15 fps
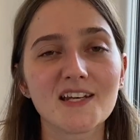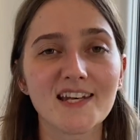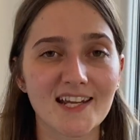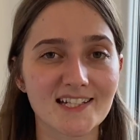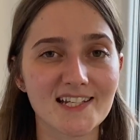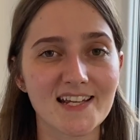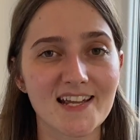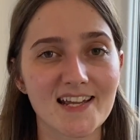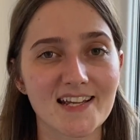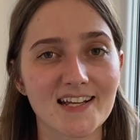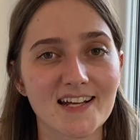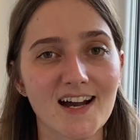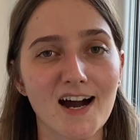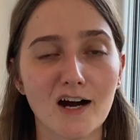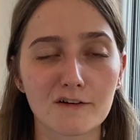knitting
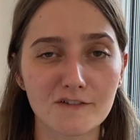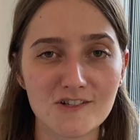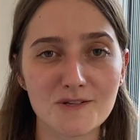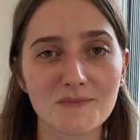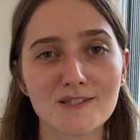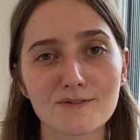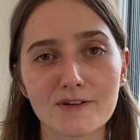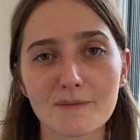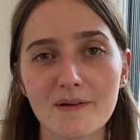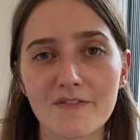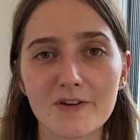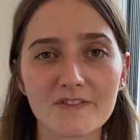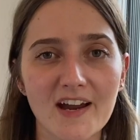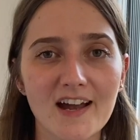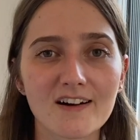half fisherman's rib in
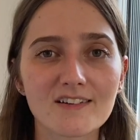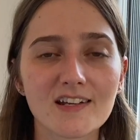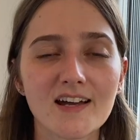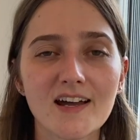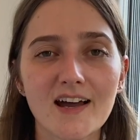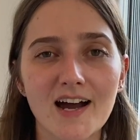the round.